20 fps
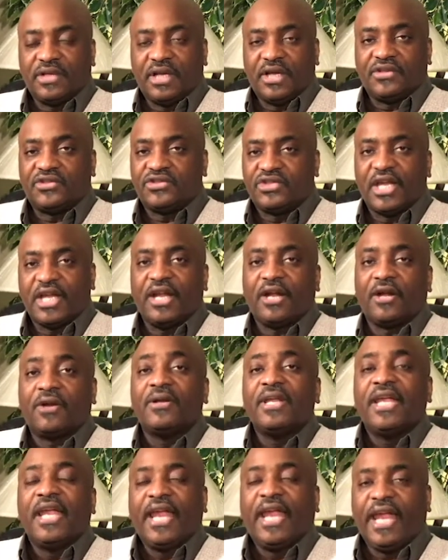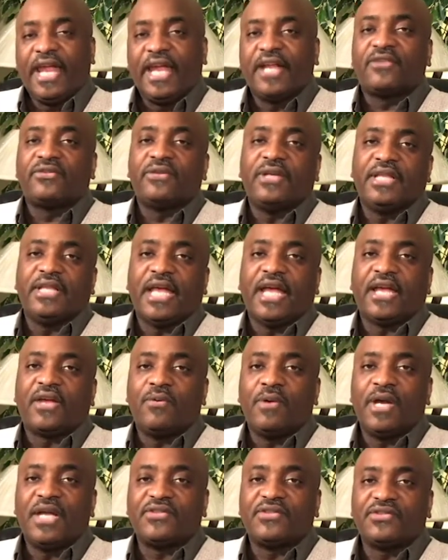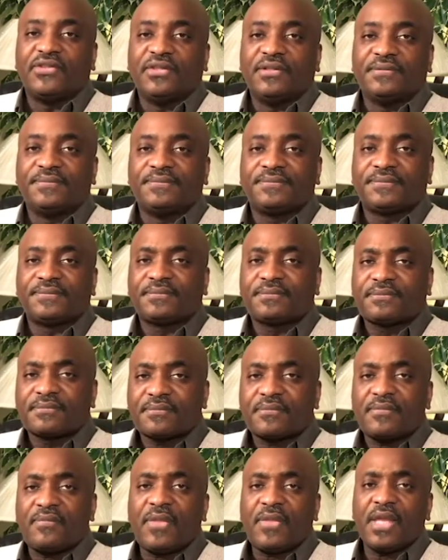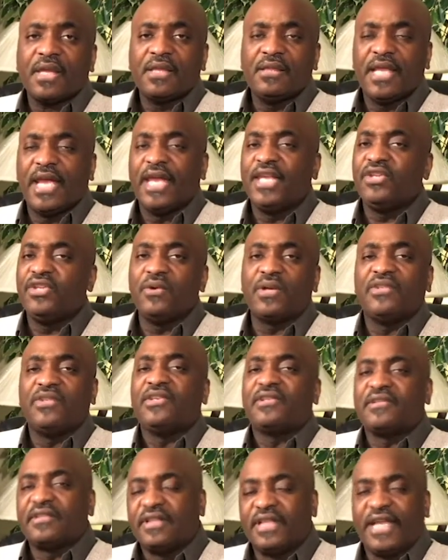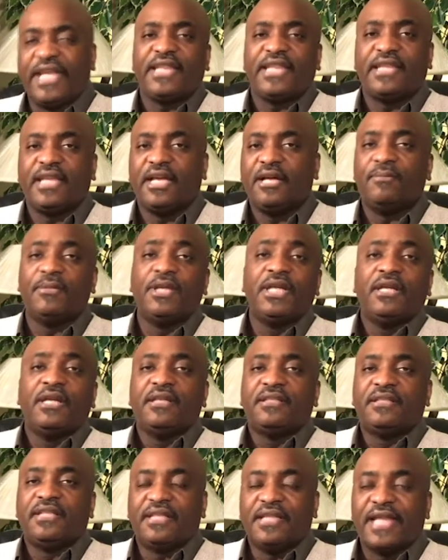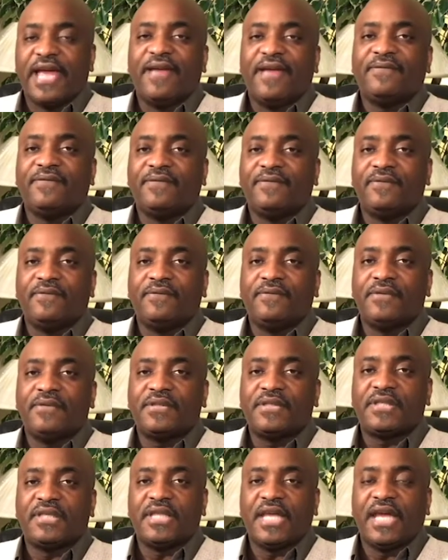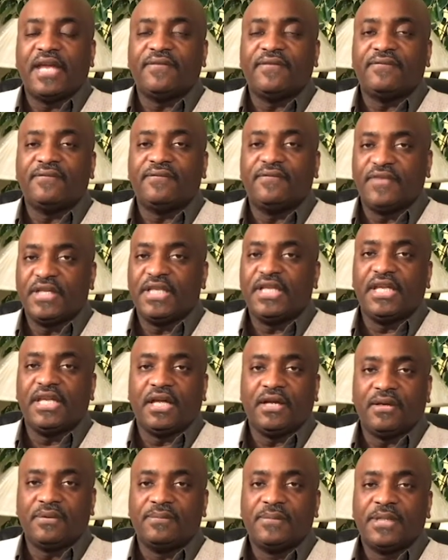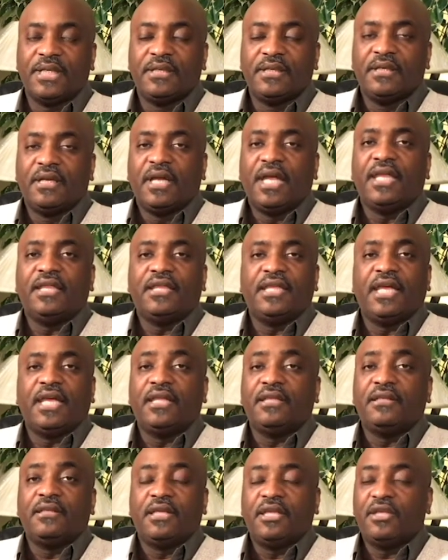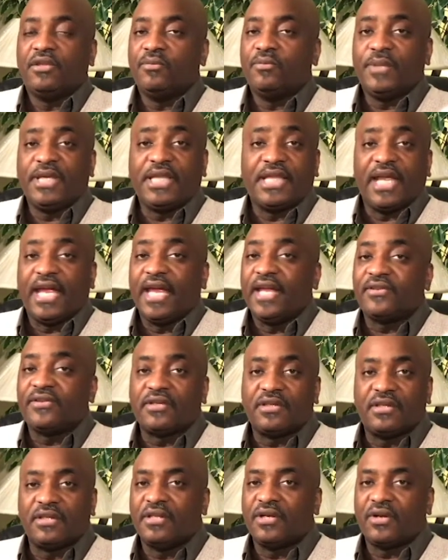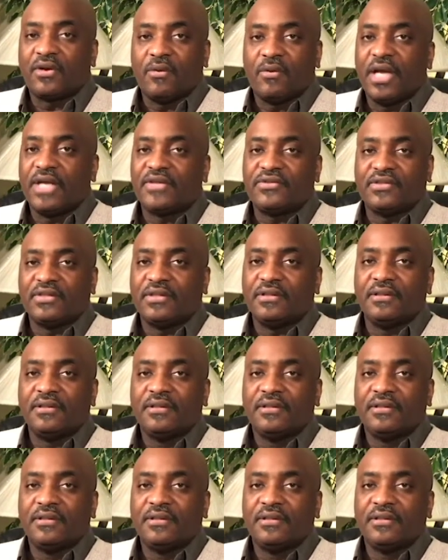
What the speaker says: share answering that question, then you can just link them to that video, and then it'll be the answer to their question.